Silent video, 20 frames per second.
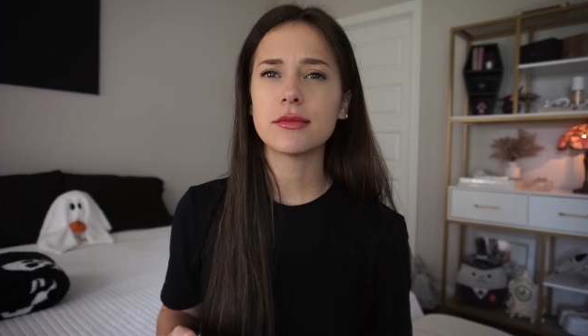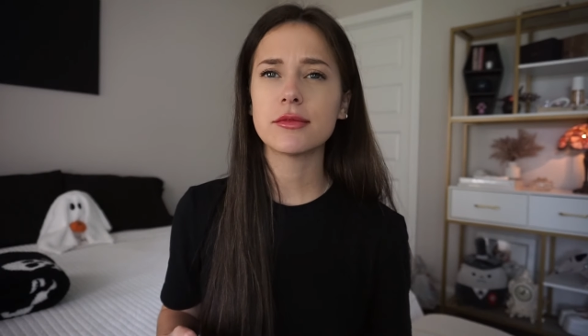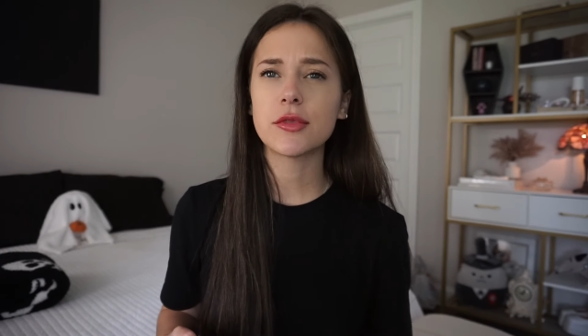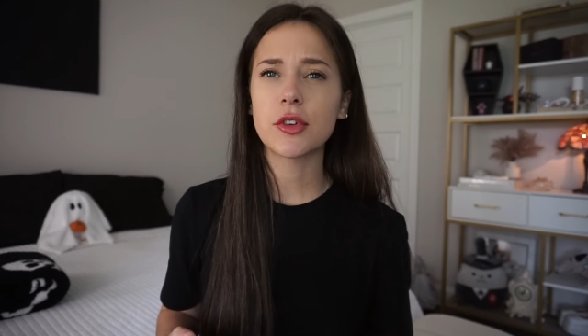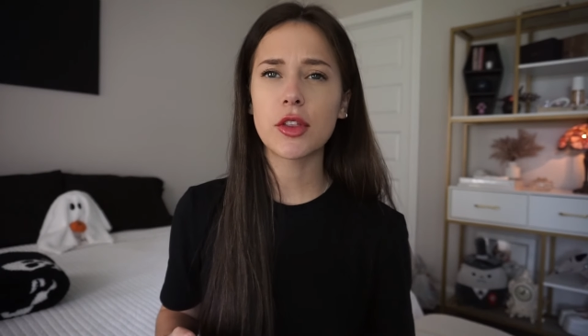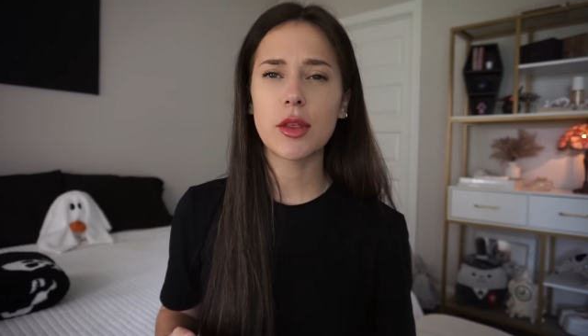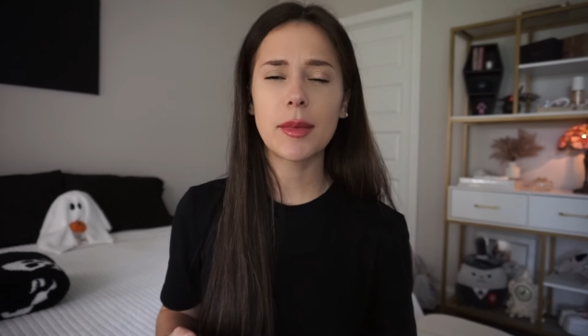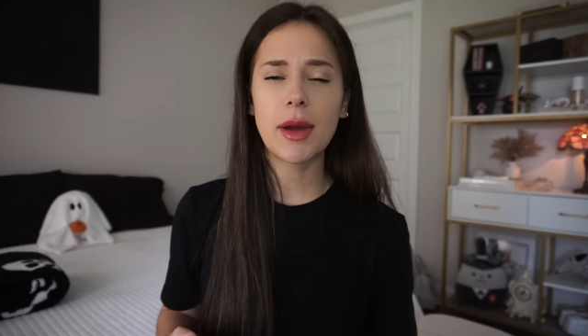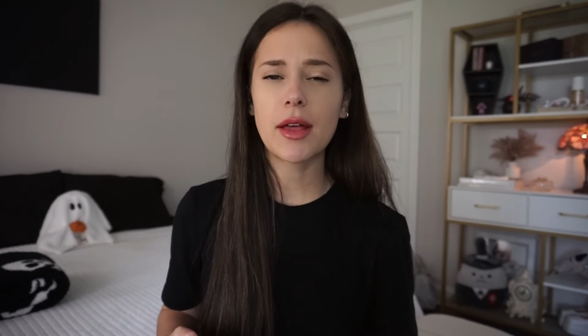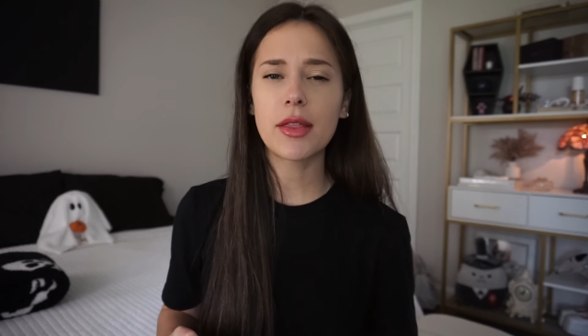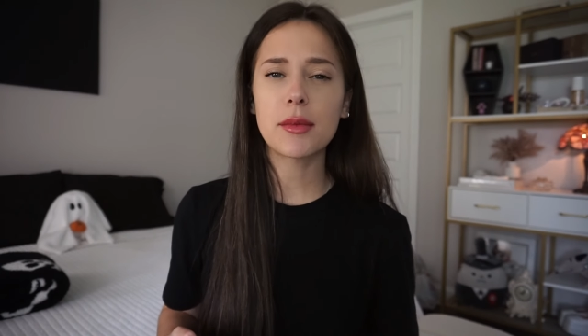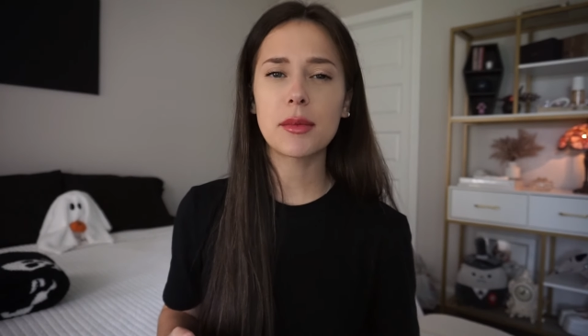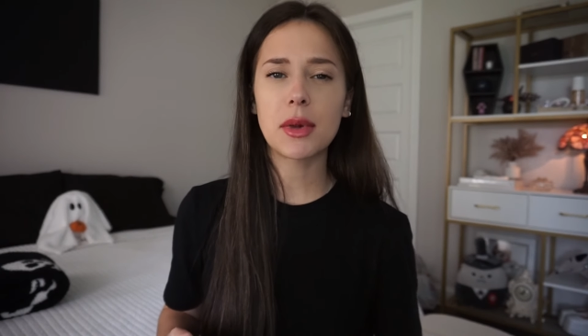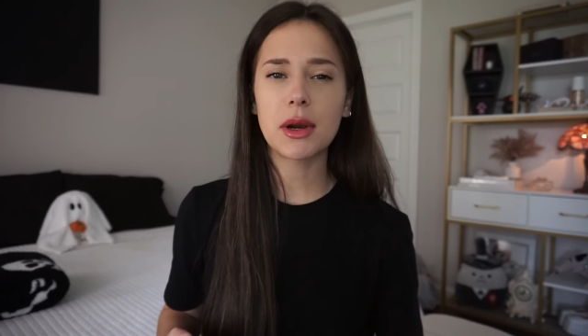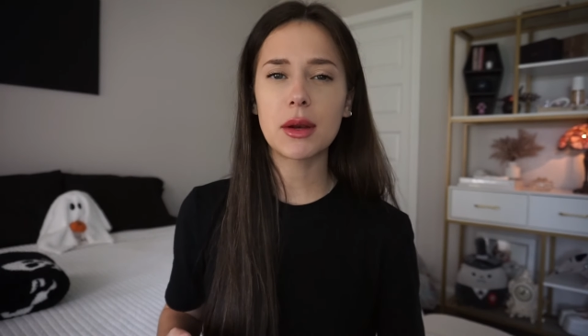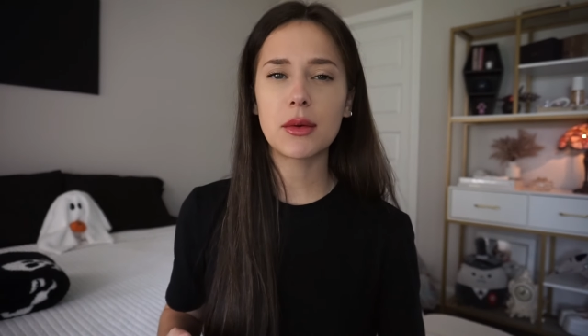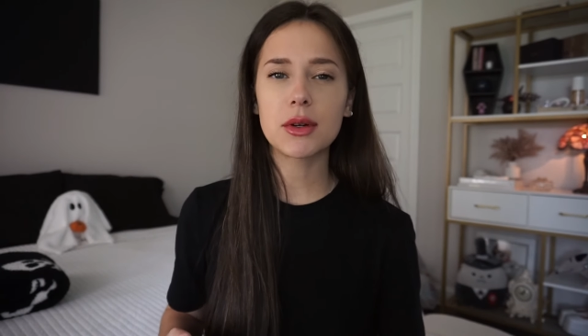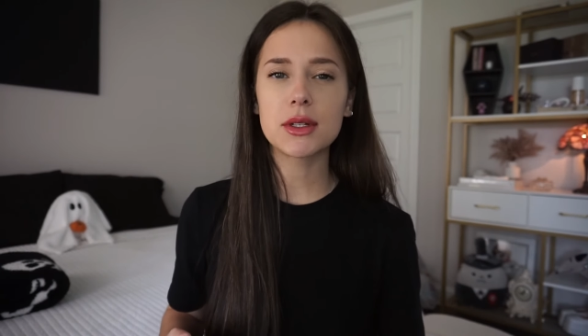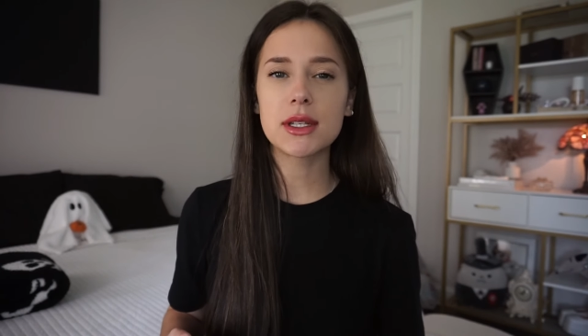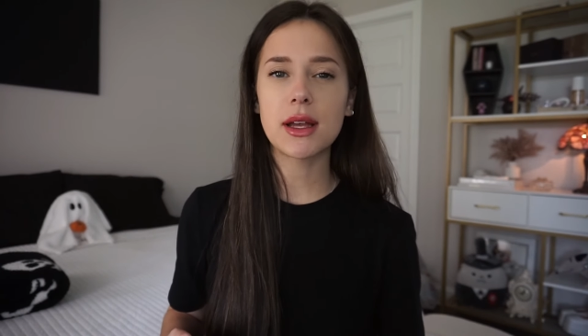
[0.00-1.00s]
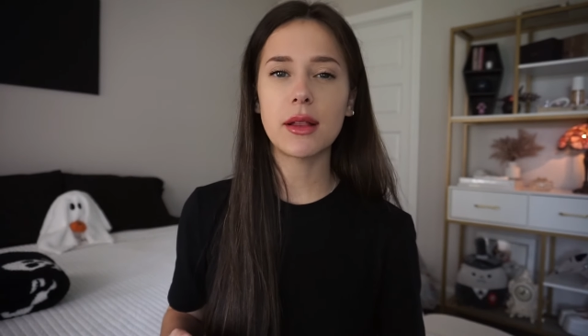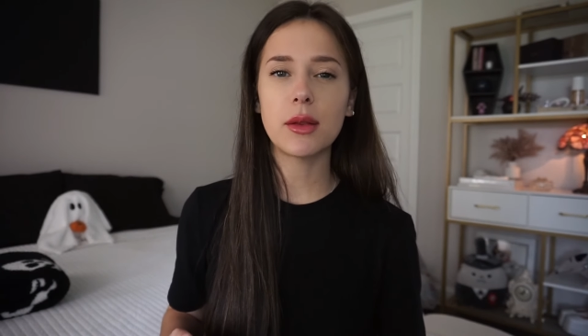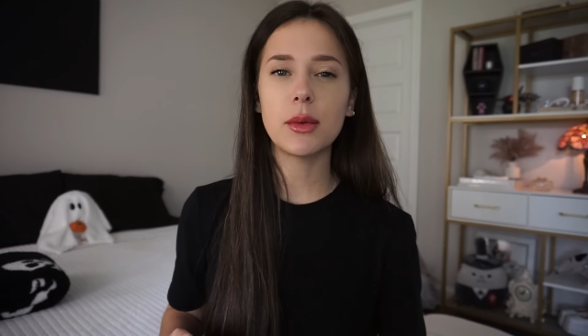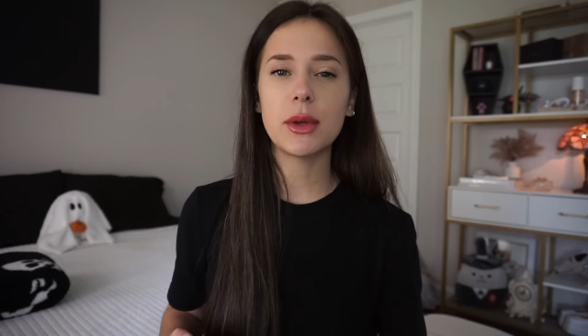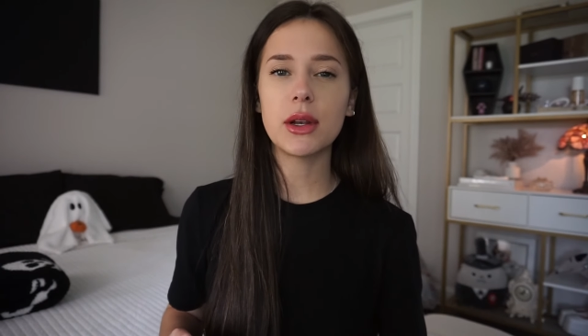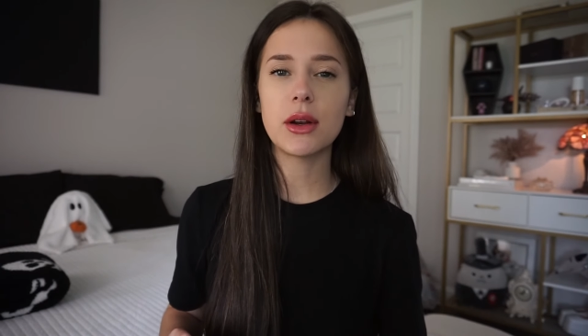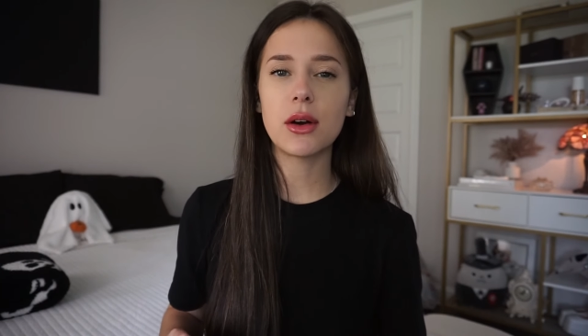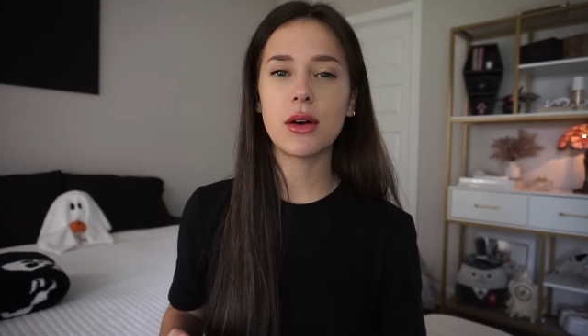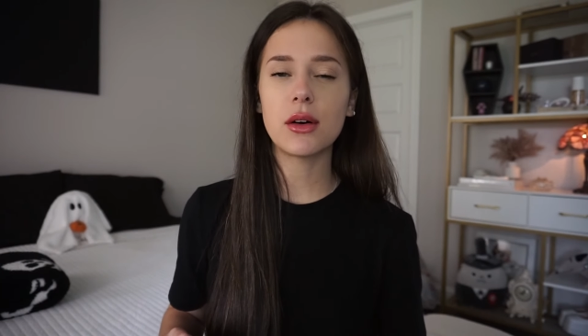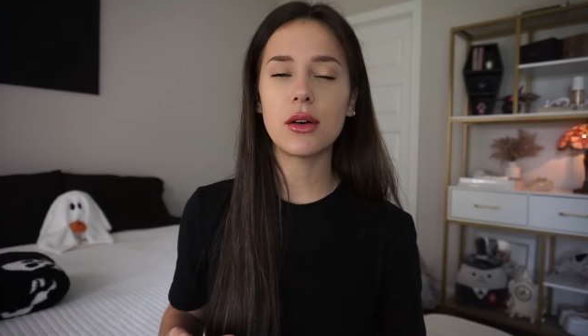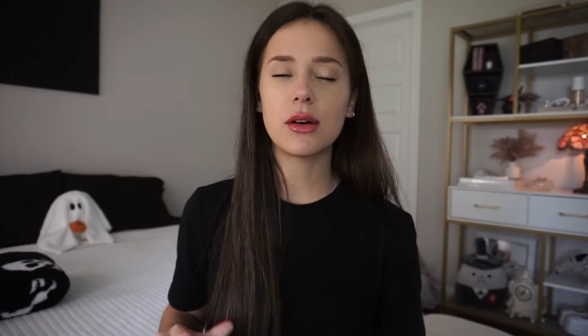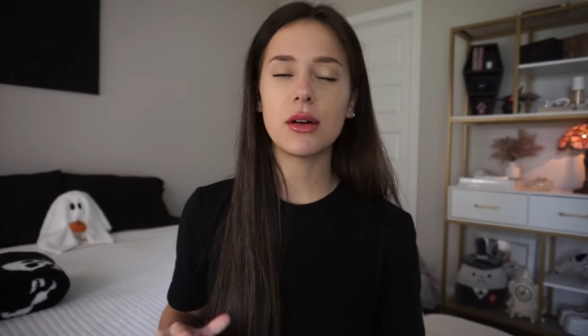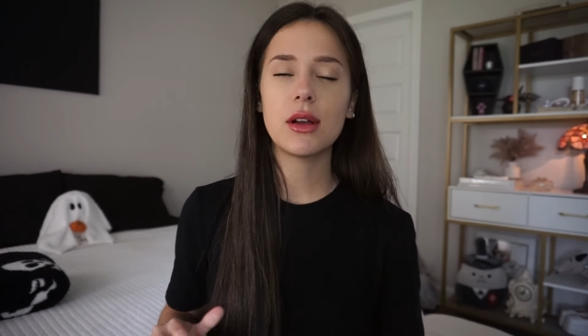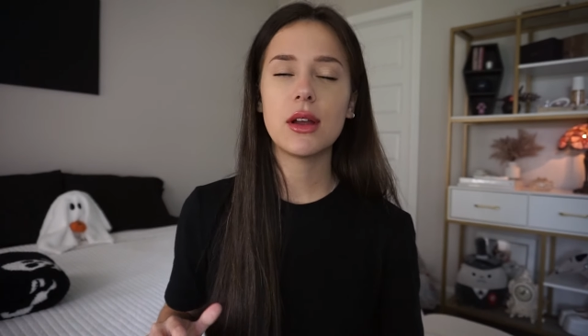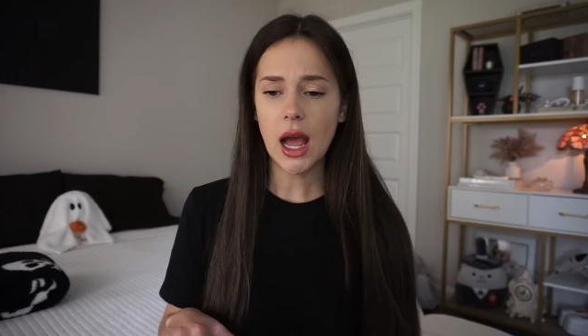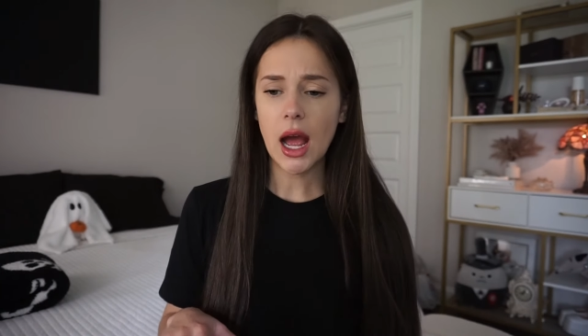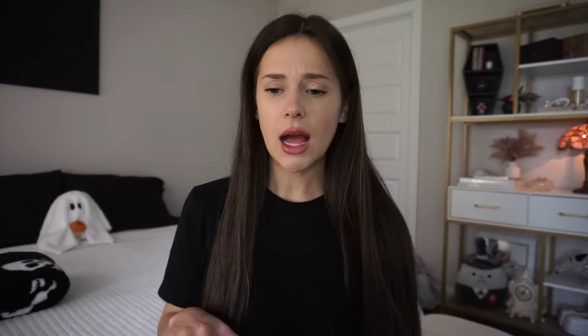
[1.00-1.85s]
for the Bath & Body Works Halloween haul.